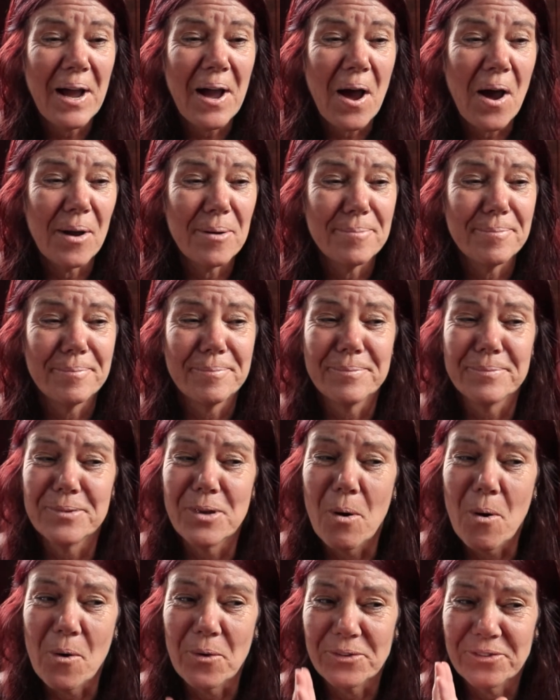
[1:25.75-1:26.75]

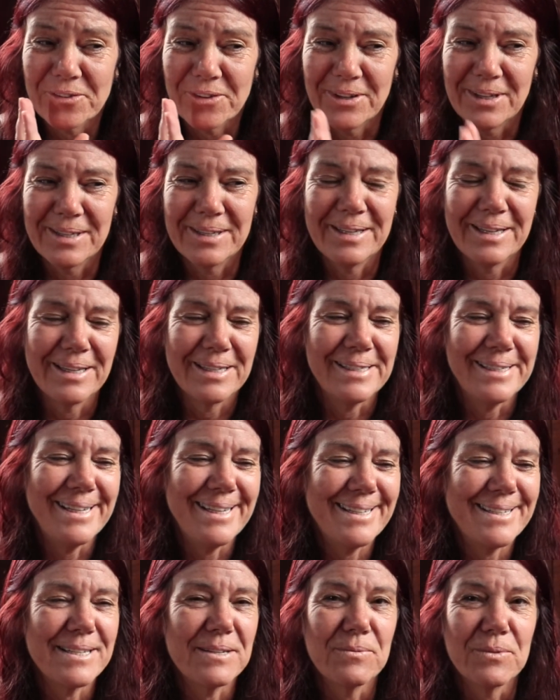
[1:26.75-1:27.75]
not totally
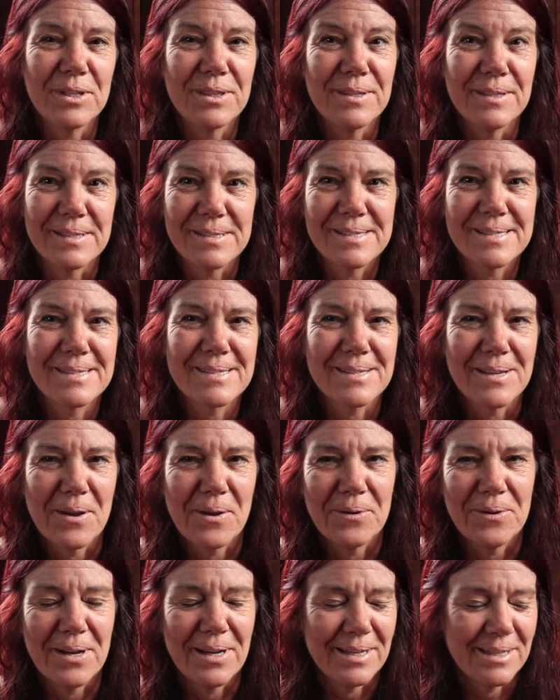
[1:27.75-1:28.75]
connecting with this, so
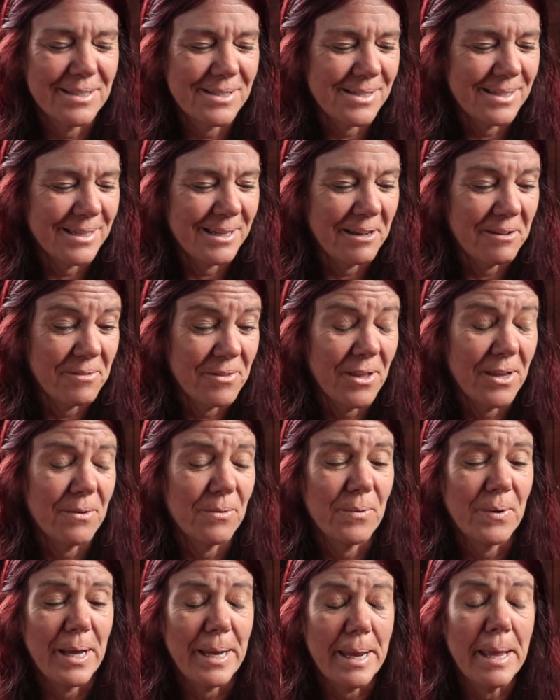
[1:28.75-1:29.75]
I actually gave that
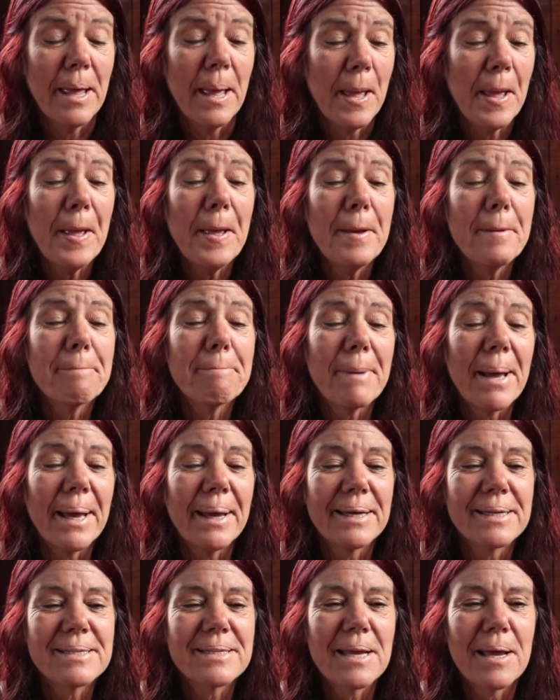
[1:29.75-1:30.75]
away.
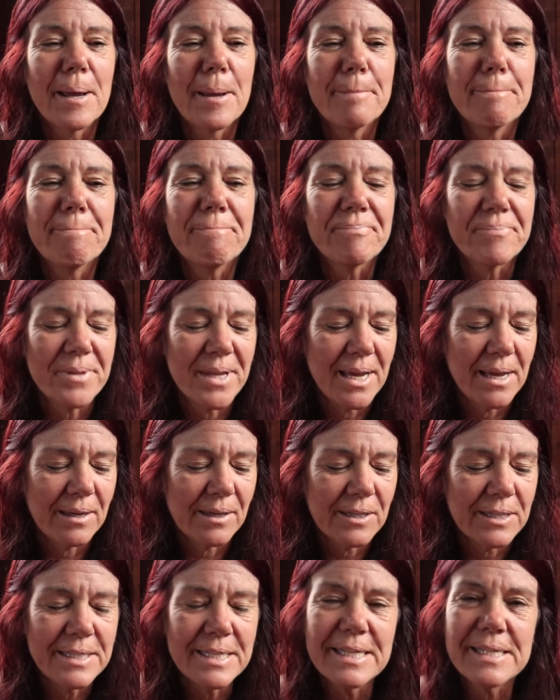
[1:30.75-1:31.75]
But yeah,
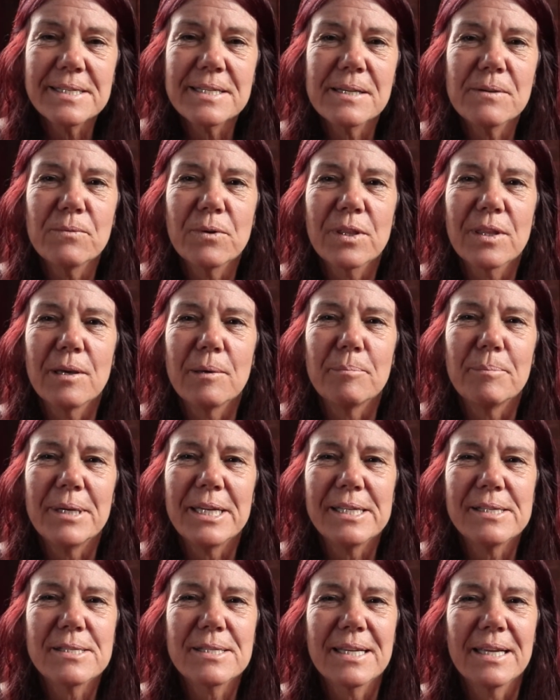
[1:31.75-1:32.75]
connecting with it
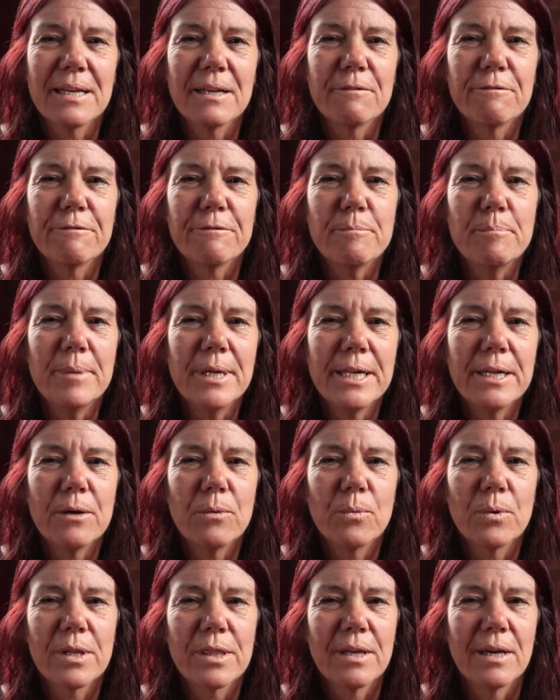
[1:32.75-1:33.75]
means getting familiar
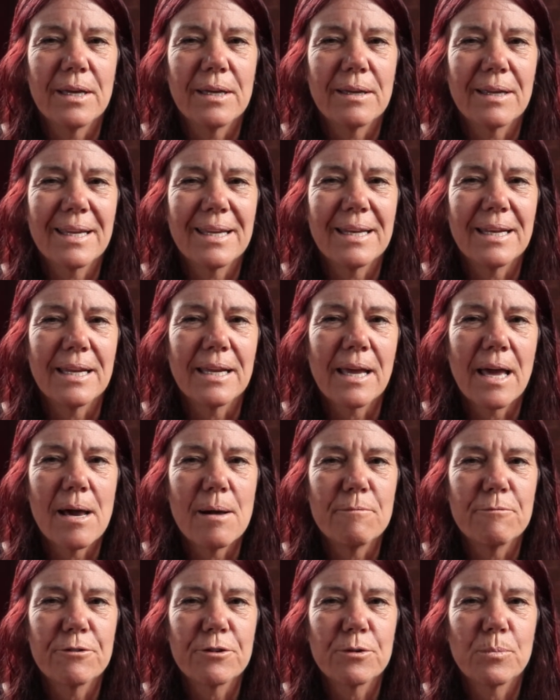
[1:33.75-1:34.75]
with it, getting
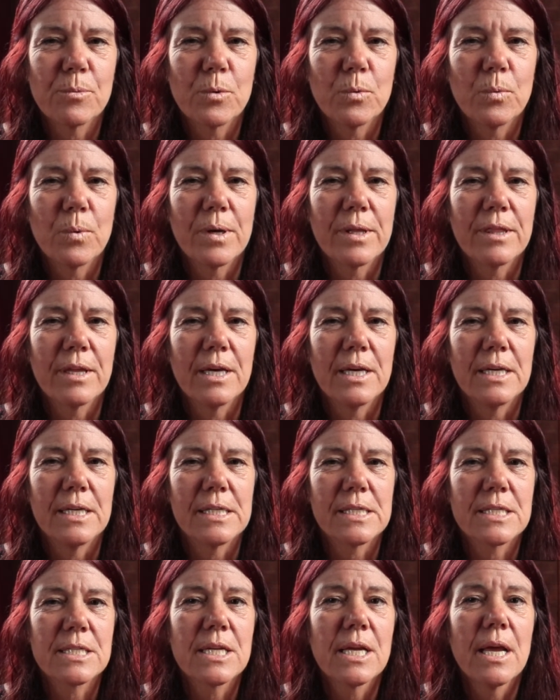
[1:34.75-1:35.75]
comfortable with
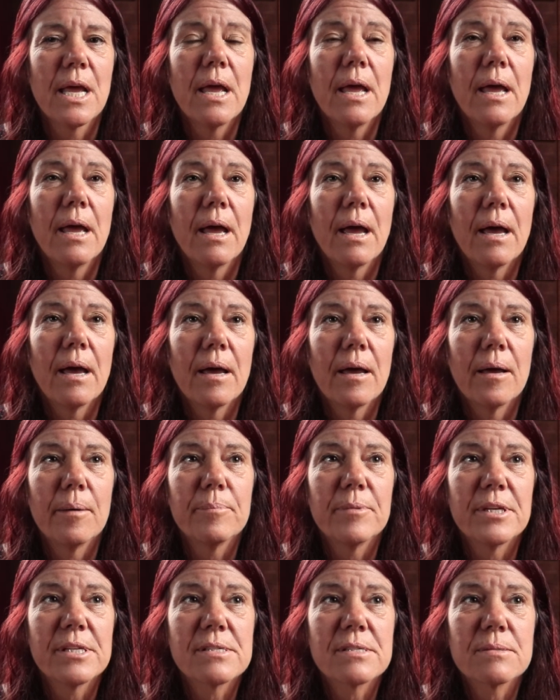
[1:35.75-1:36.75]
it.
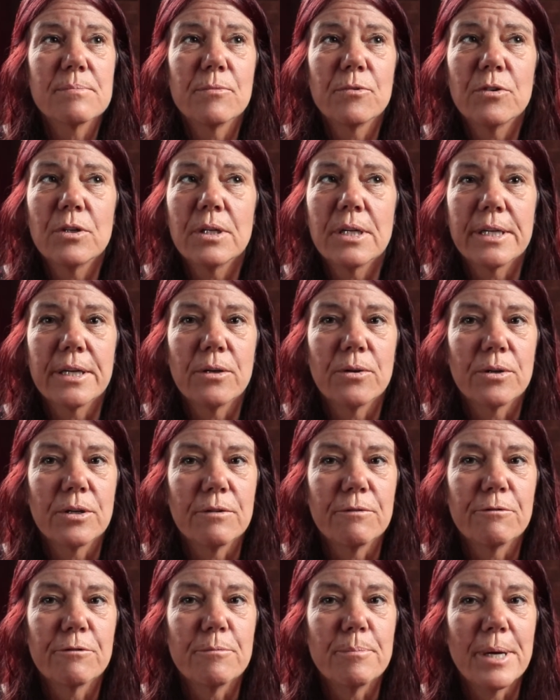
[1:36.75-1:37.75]
There's some really good
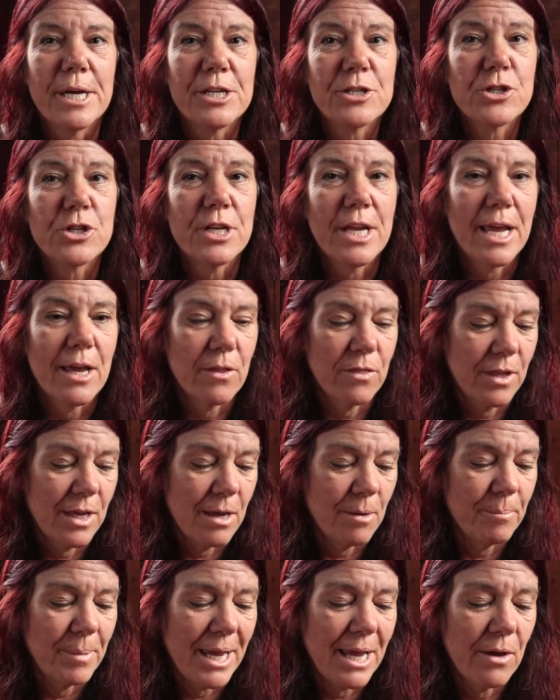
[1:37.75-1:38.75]
information out
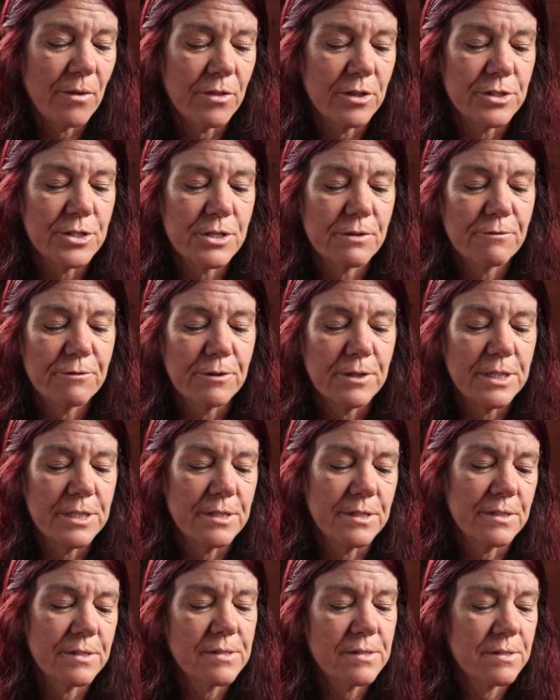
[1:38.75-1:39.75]
there about the different